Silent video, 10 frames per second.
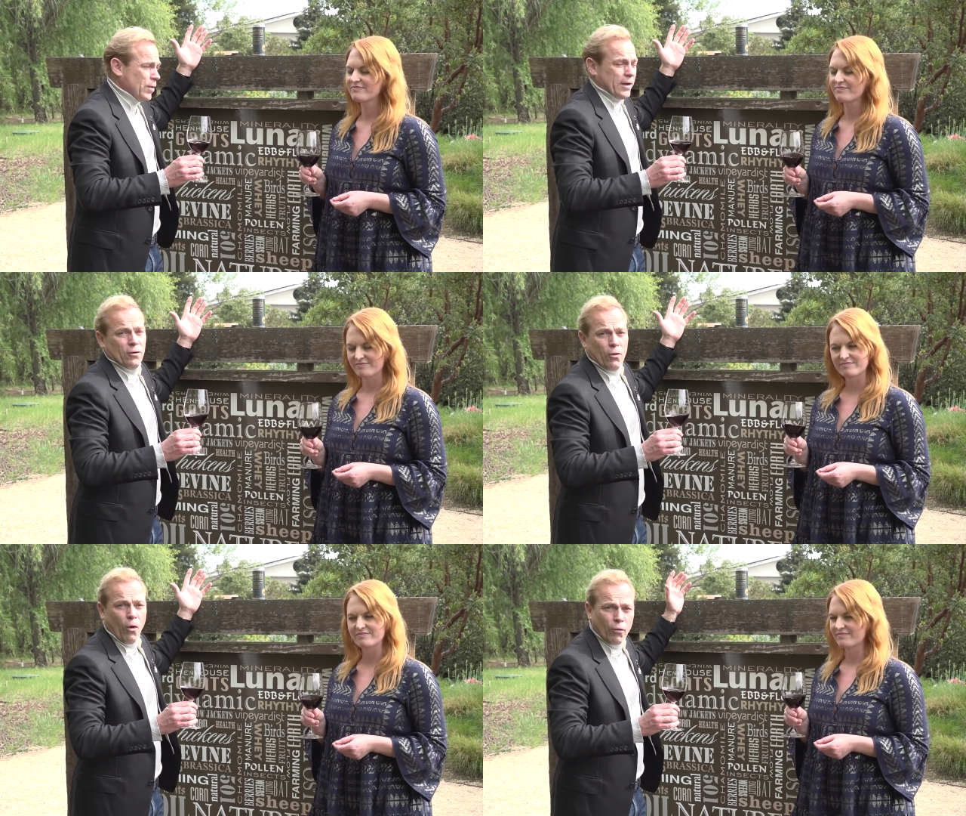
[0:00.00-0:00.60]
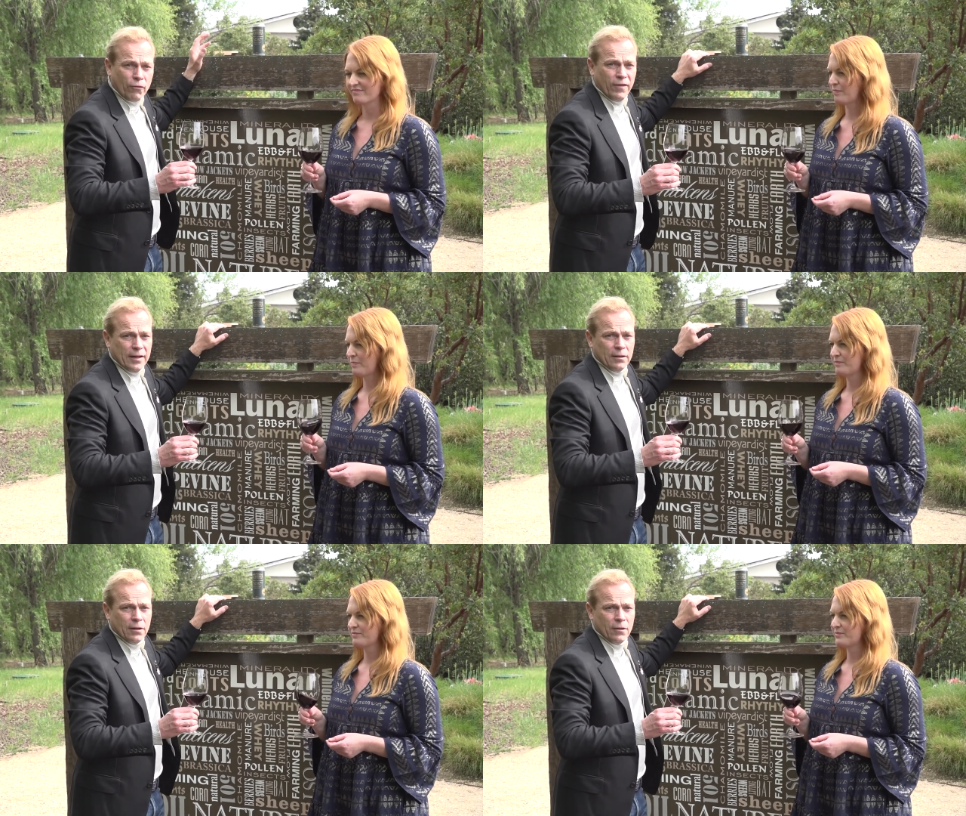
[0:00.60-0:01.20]
Speaker 1: regular
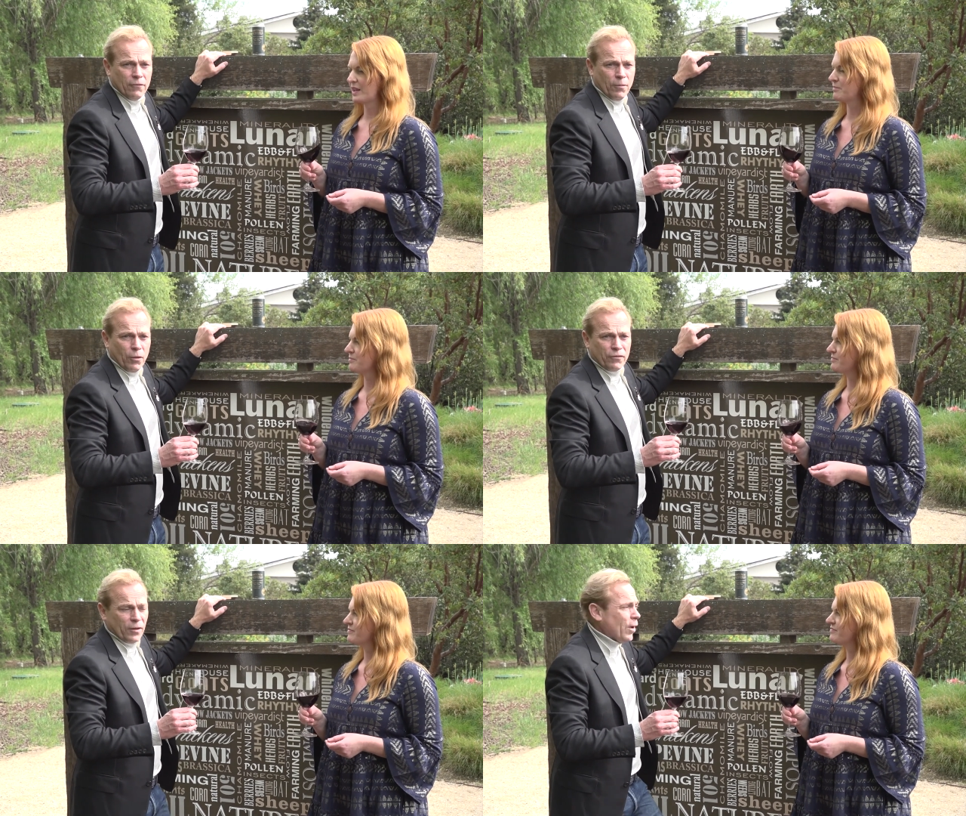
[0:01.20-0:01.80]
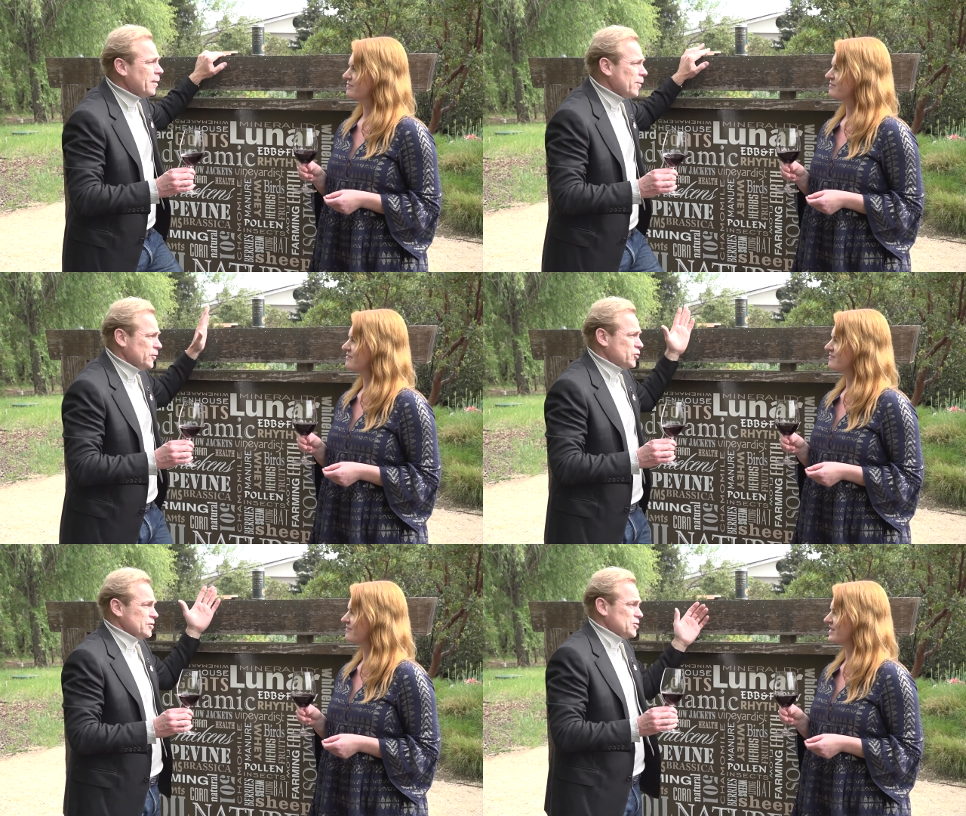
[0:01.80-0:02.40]
Oakville from Oakville Wine
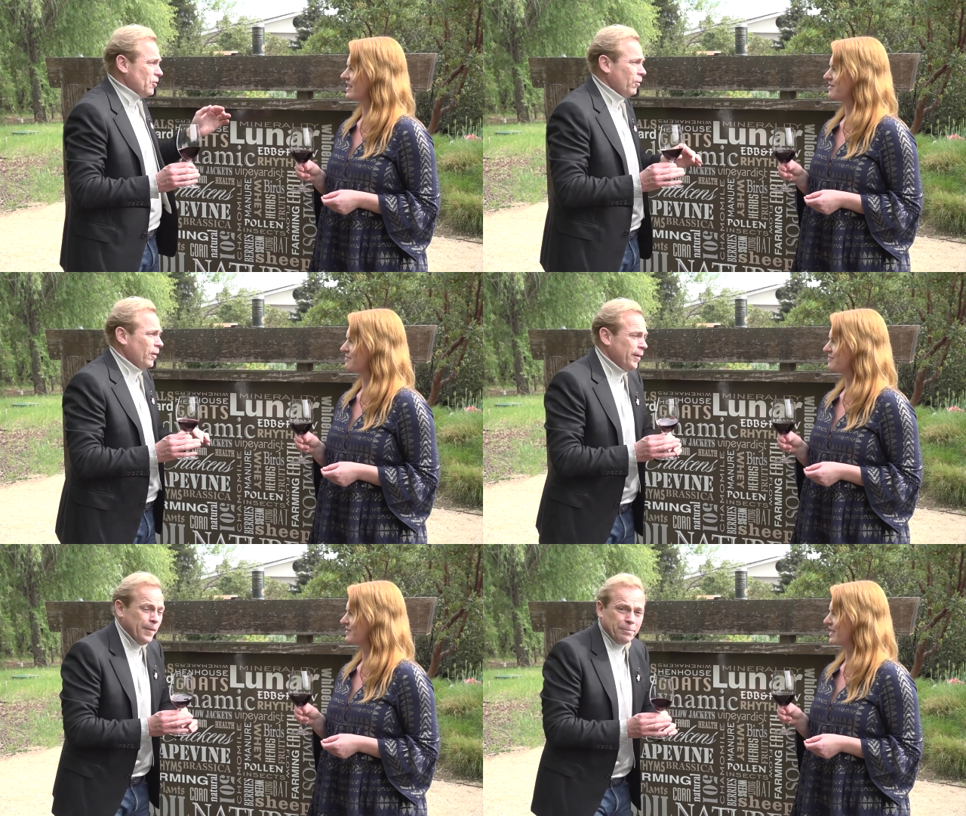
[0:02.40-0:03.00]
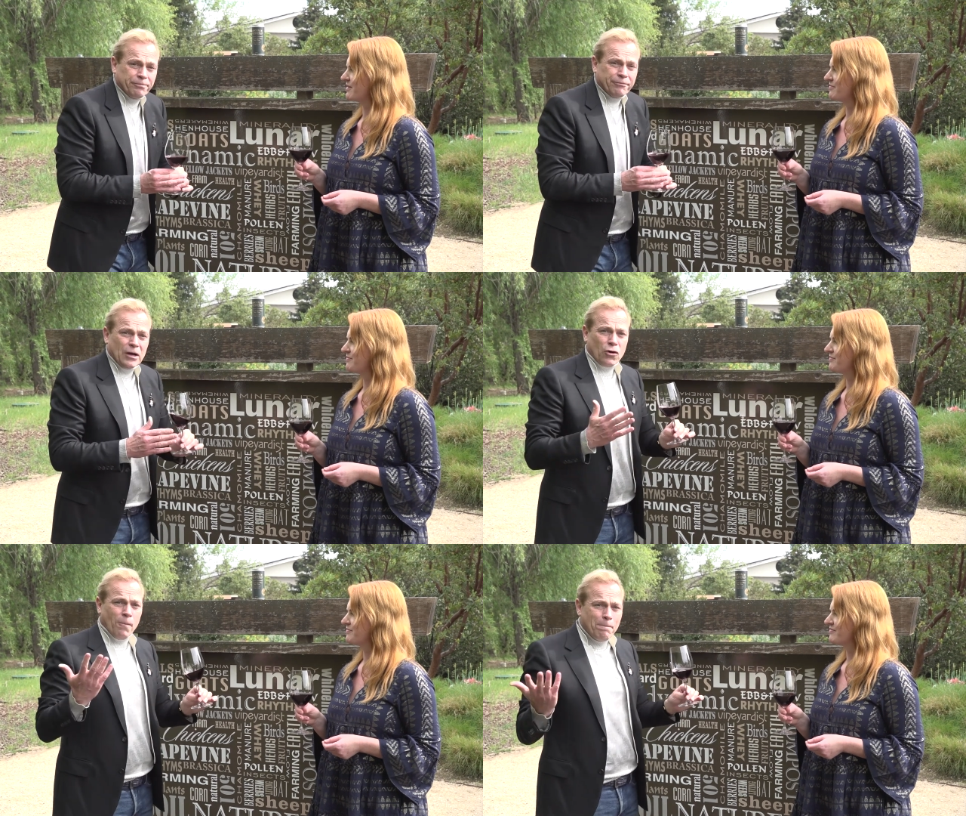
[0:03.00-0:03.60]
Merchant. So
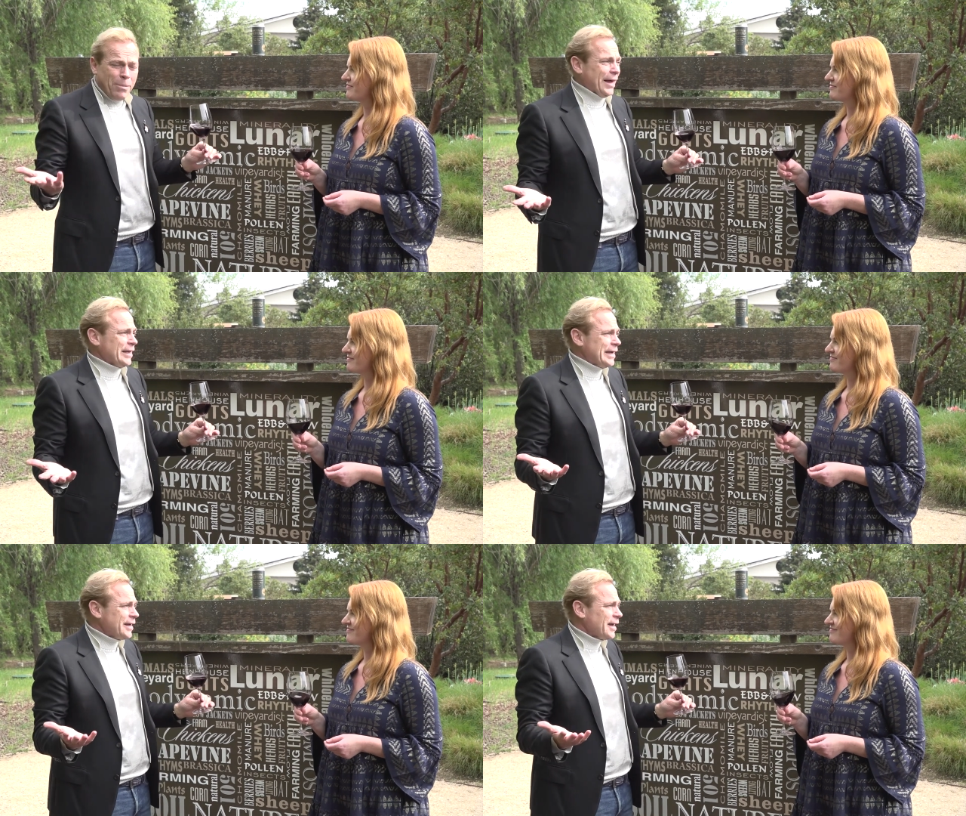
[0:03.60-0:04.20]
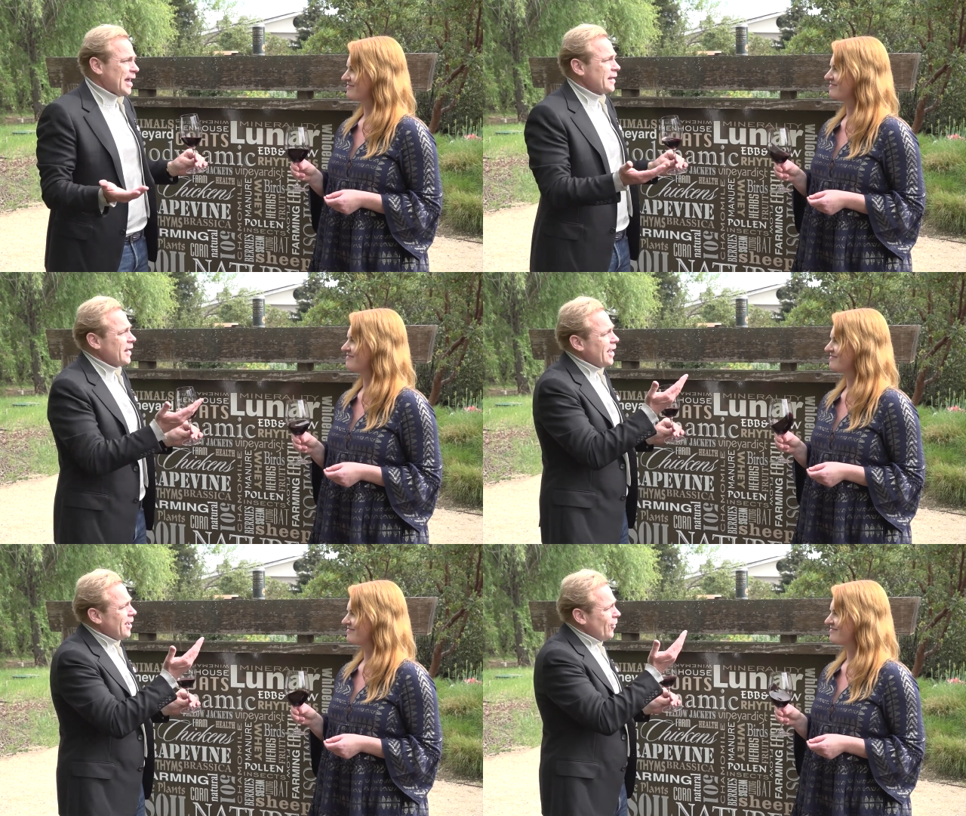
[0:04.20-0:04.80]
compelling, and
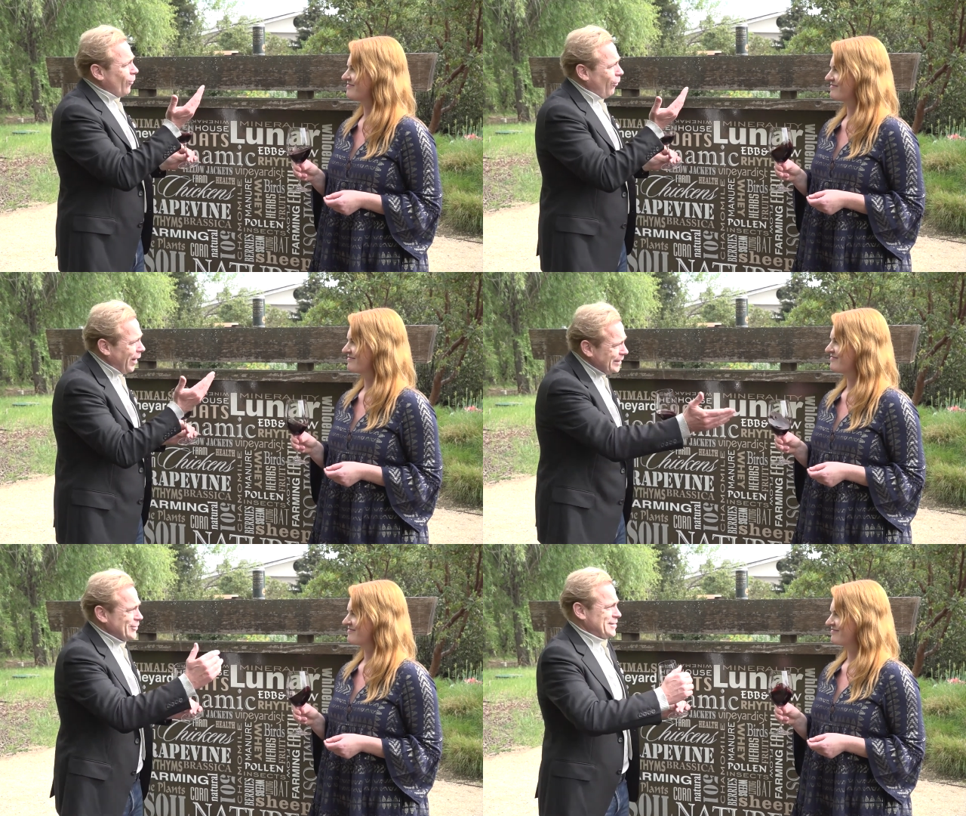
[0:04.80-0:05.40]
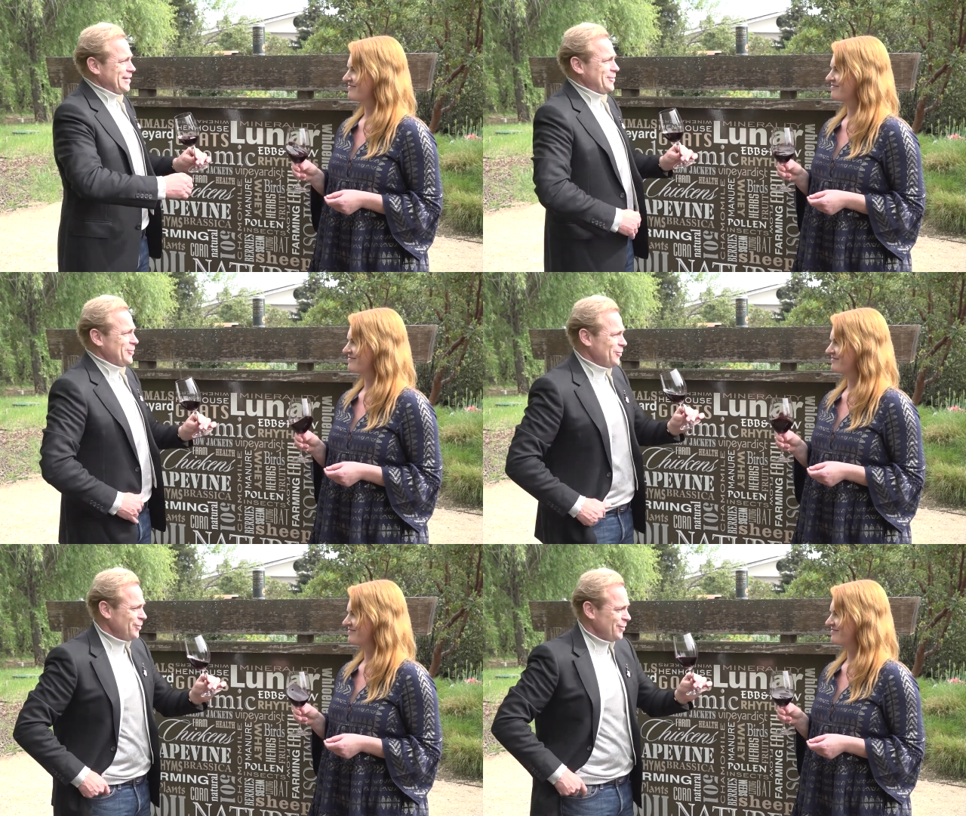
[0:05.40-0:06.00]
what does it
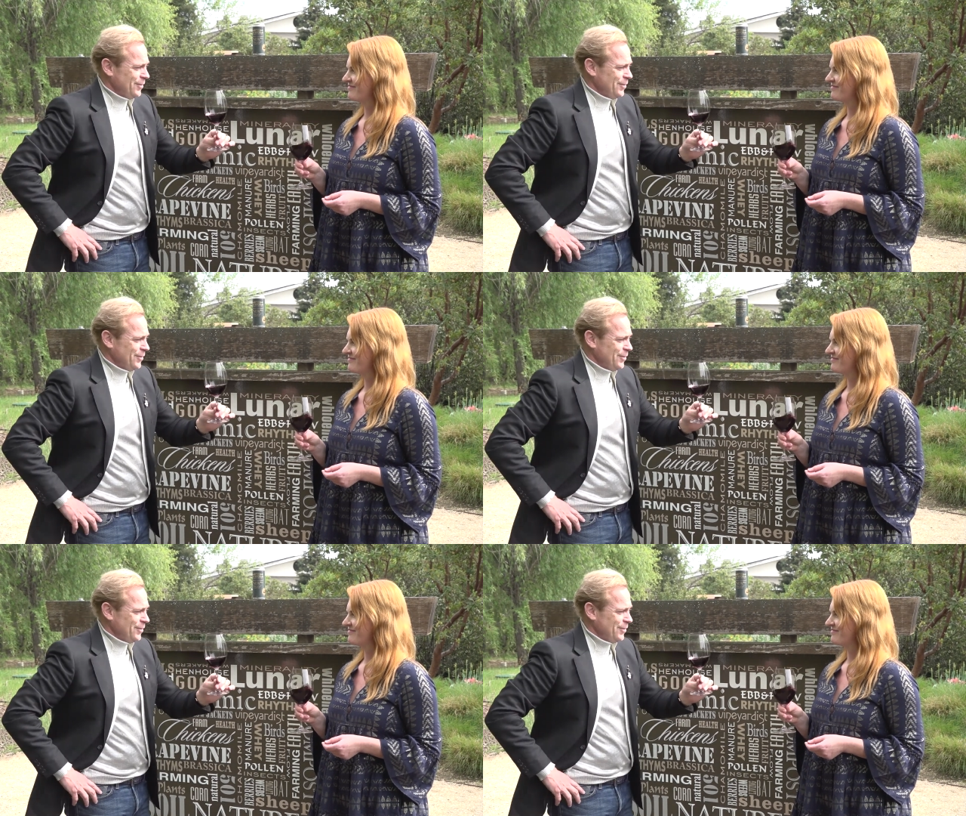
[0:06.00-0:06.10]
do